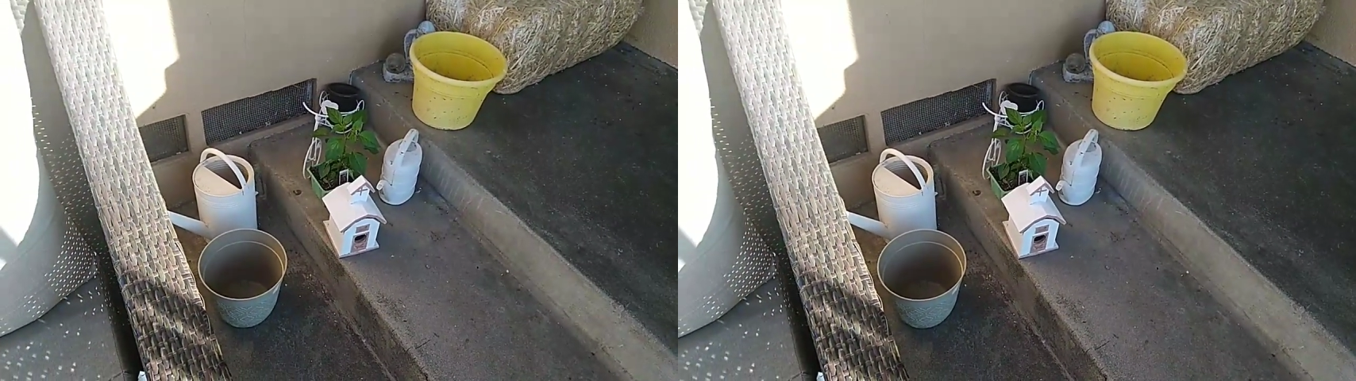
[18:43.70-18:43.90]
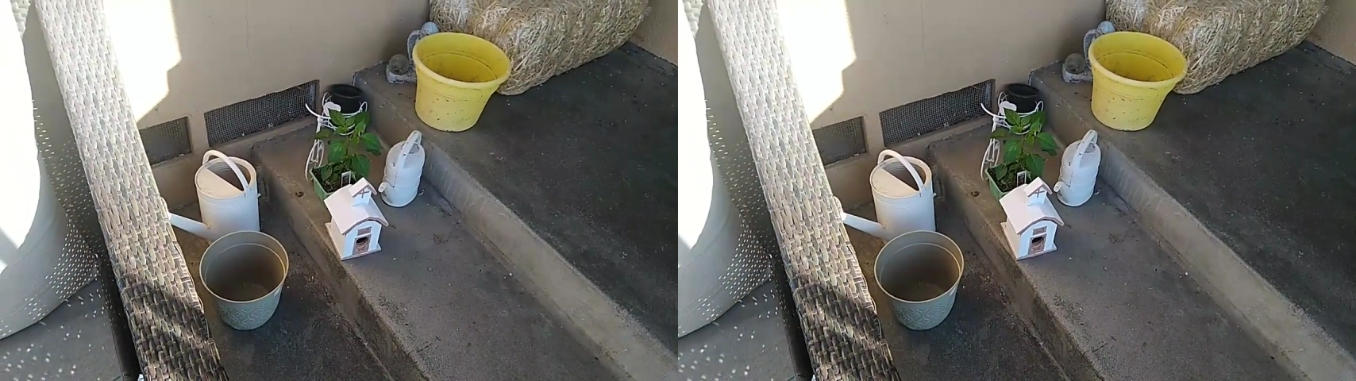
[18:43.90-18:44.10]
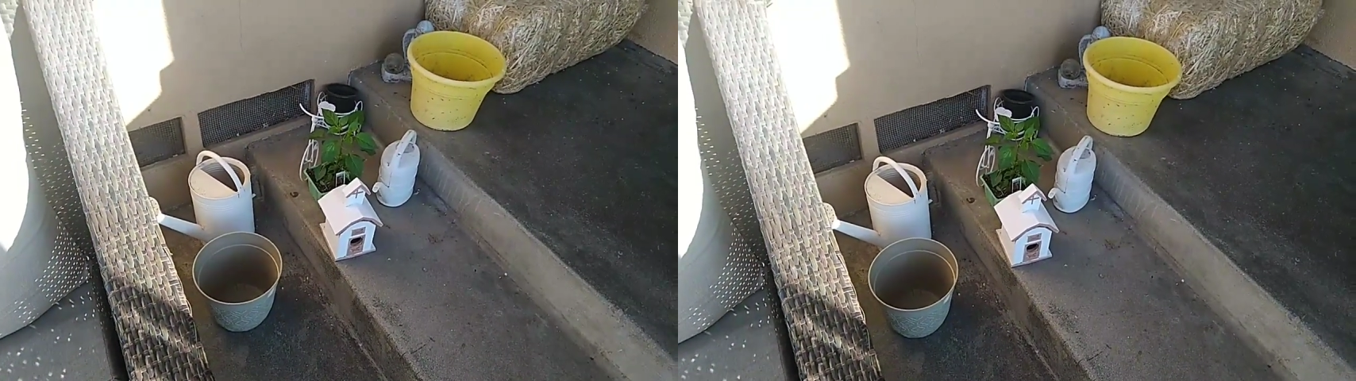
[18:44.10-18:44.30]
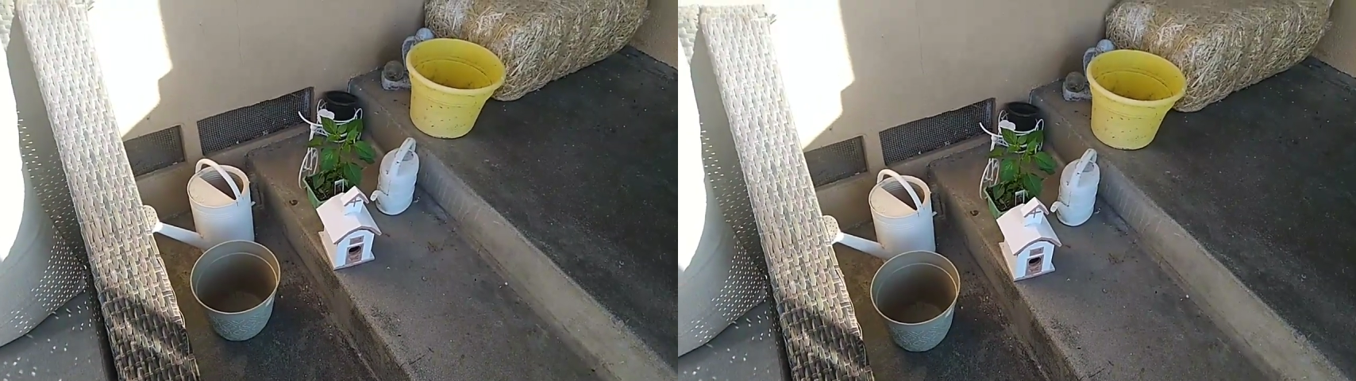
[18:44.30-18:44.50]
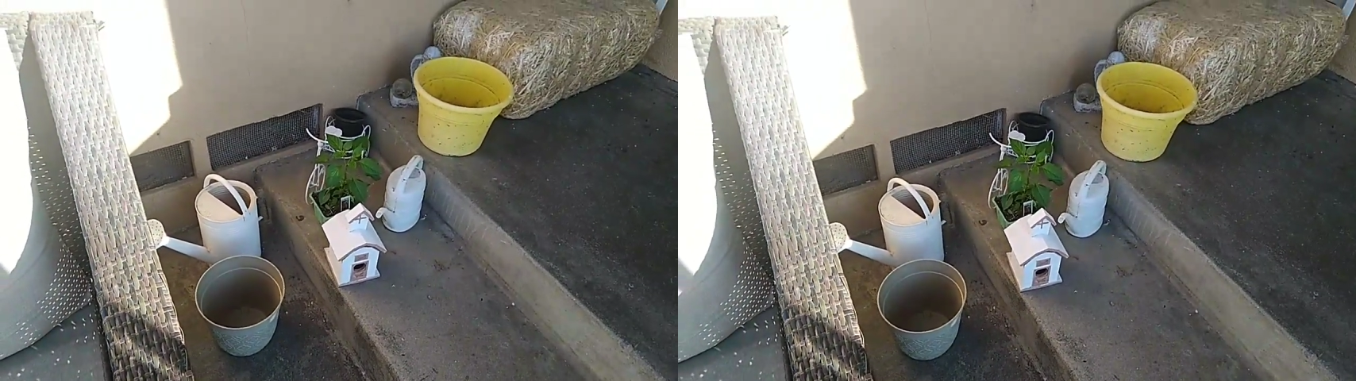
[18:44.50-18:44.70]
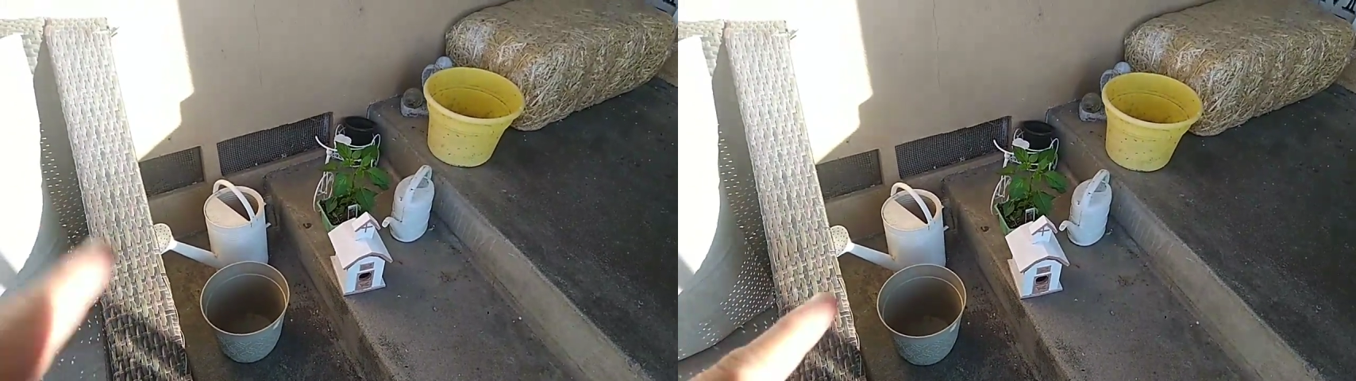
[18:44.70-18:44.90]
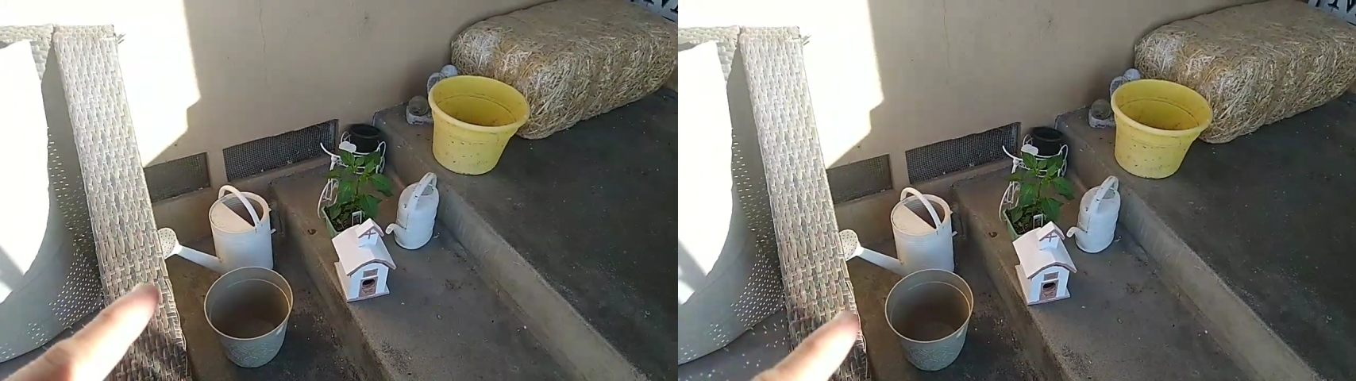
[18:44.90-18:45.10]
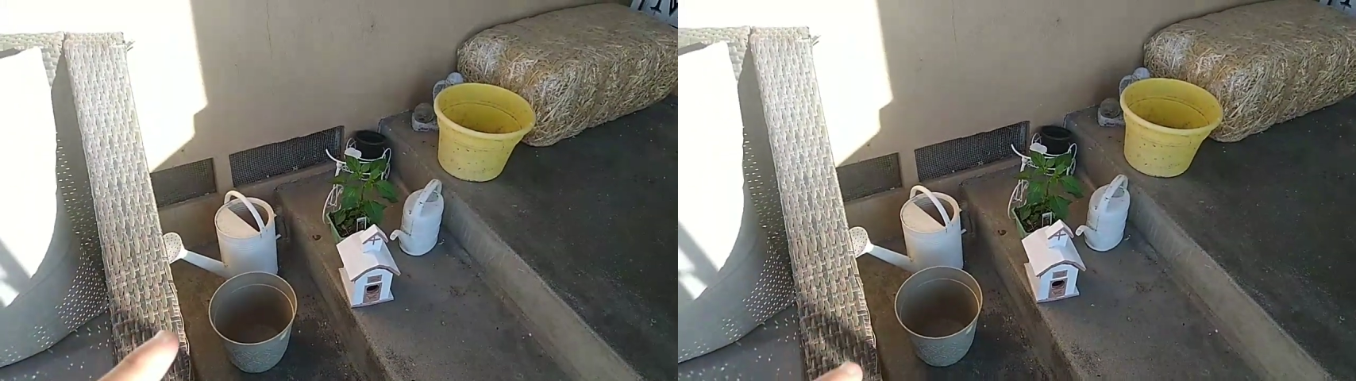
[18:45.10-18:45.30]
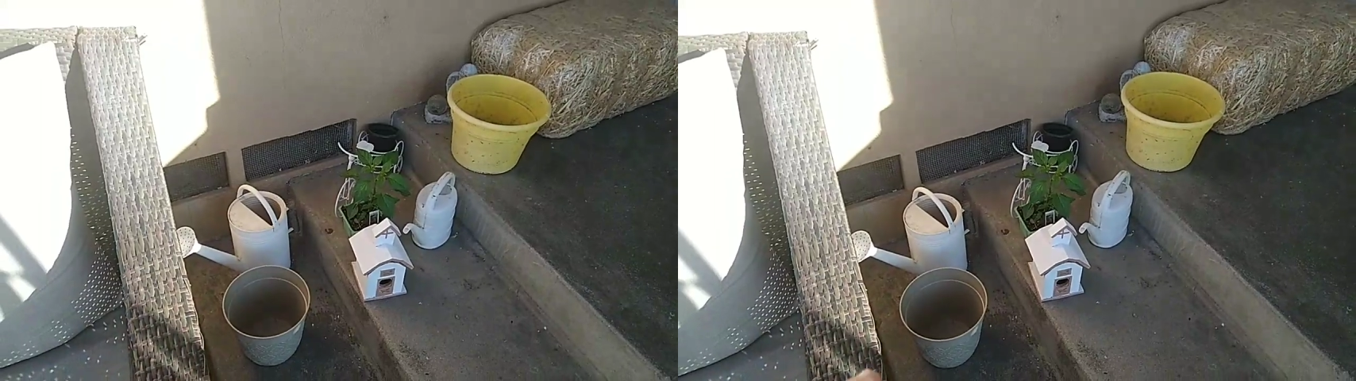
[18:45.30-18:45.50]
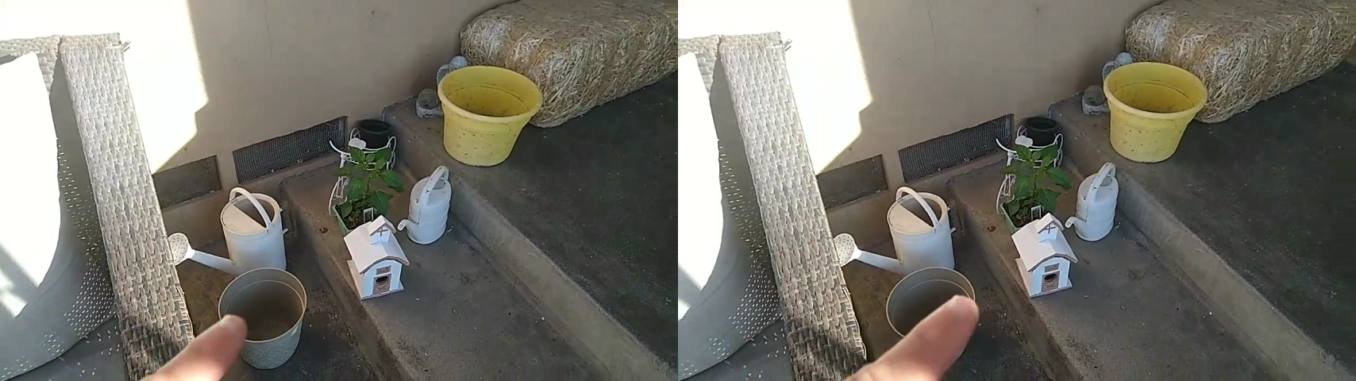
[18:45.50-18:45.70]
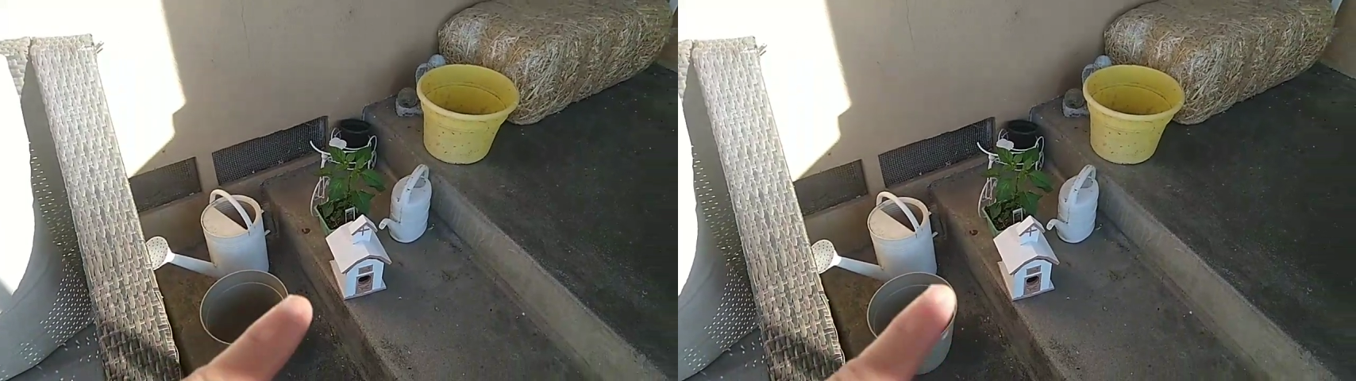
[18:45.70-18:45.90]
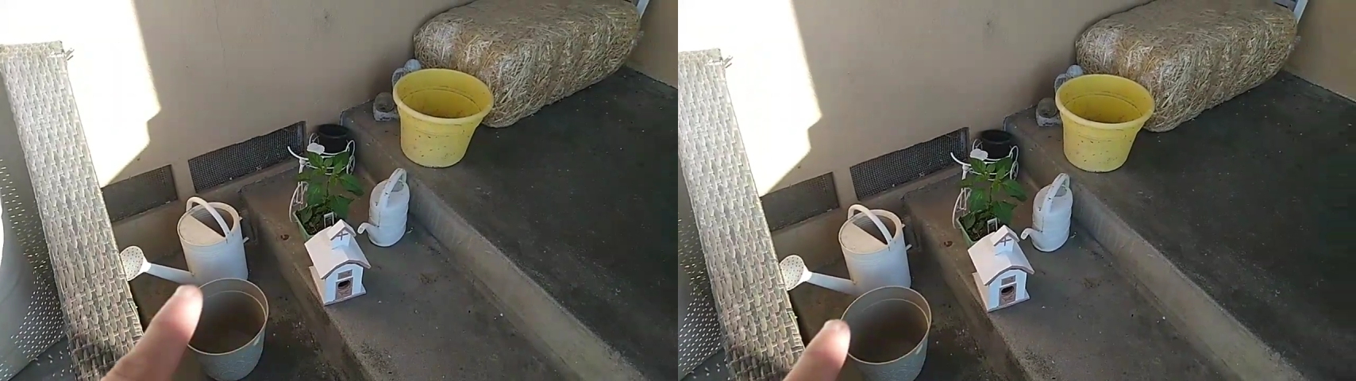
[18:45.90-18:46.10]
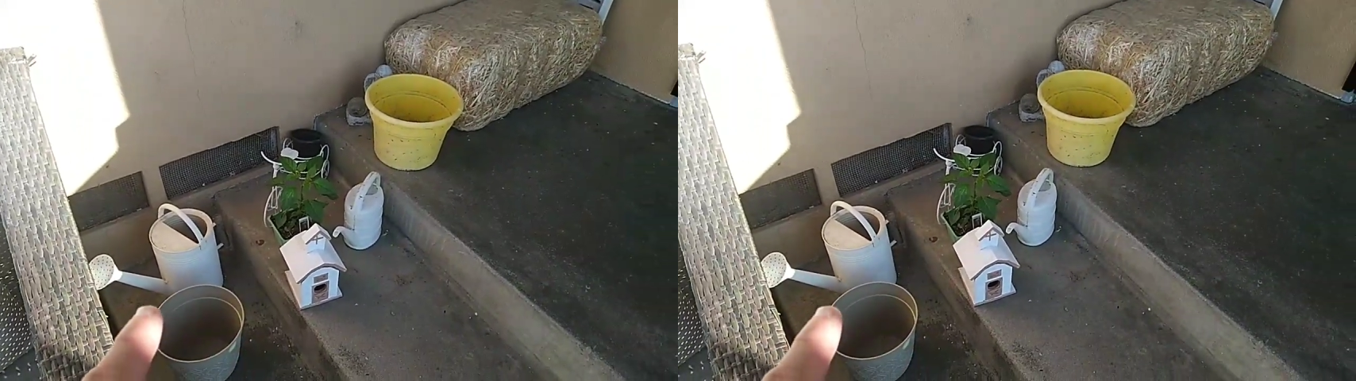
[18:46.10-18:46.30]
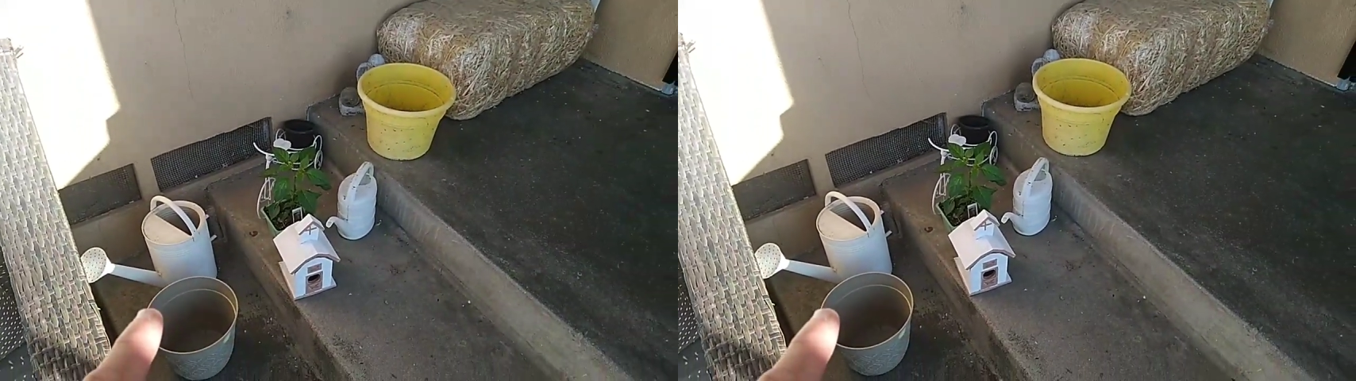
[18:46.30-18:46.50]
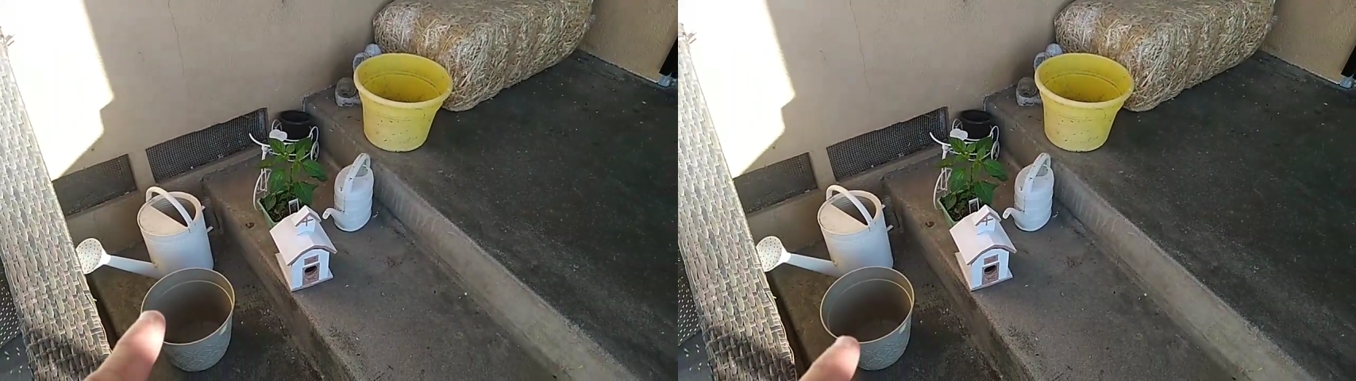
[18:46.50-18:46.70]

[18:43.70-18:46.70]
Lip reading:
(no speaker visible)